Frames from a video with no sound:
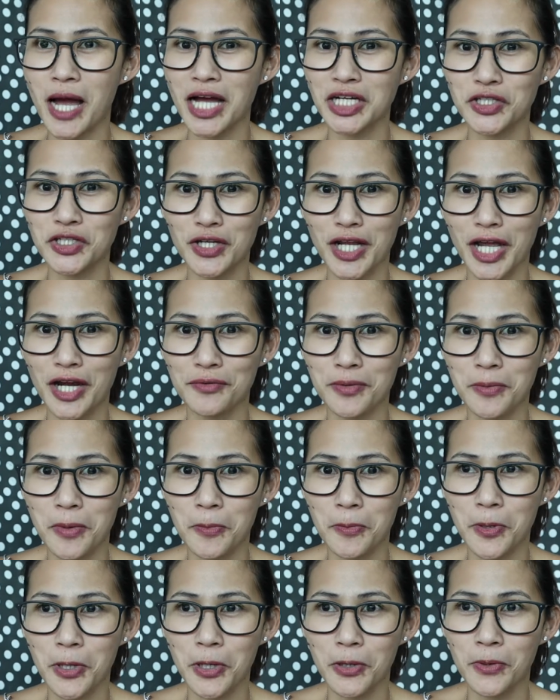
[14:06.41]
Actually, I
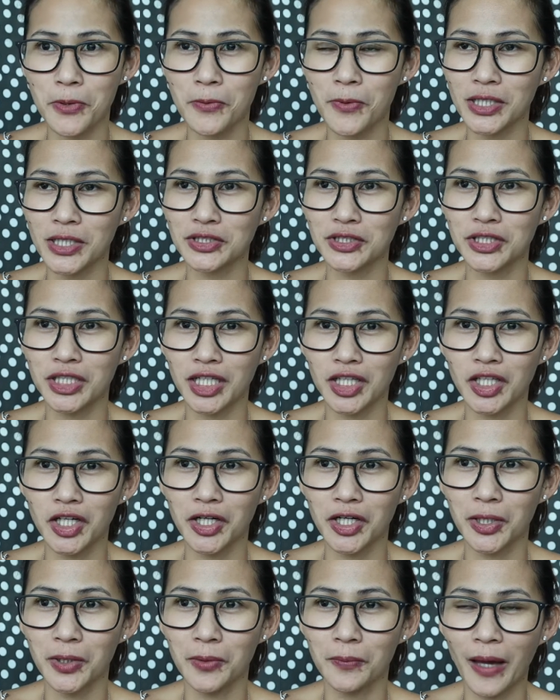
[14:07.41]
remember we went to the
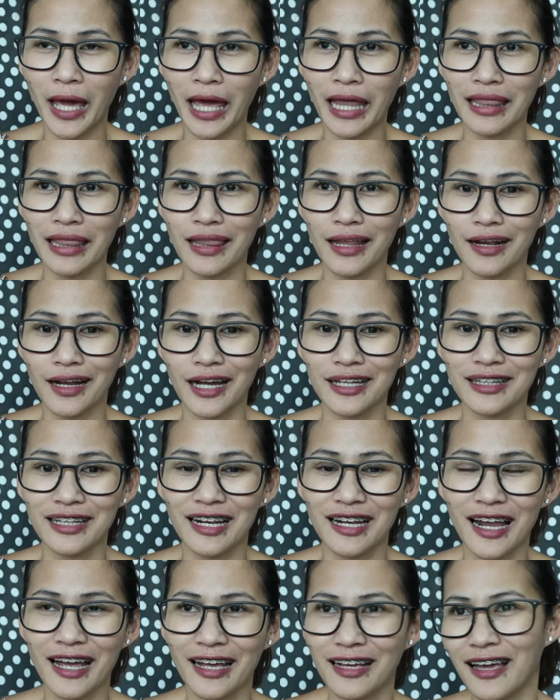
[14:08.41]
club, and they're kind
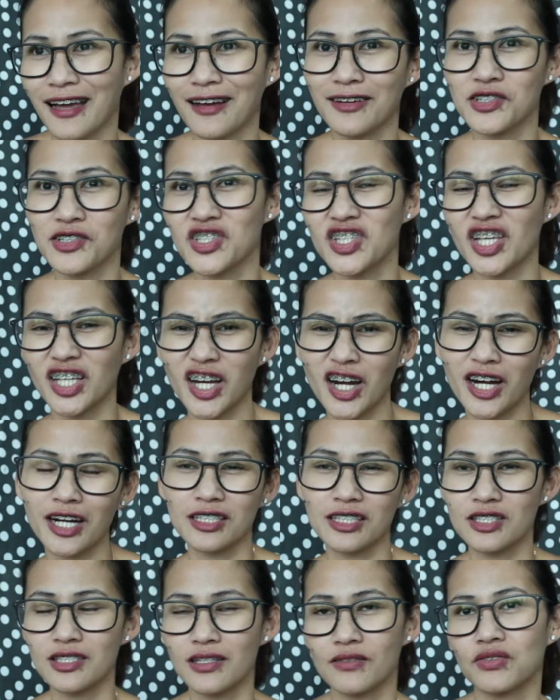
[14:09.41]
of like, yeah, who's that girl,
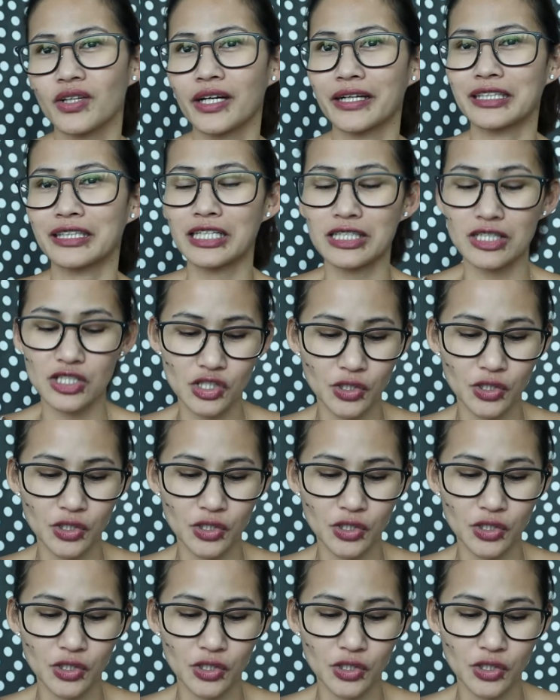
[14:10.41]
and stuff like that.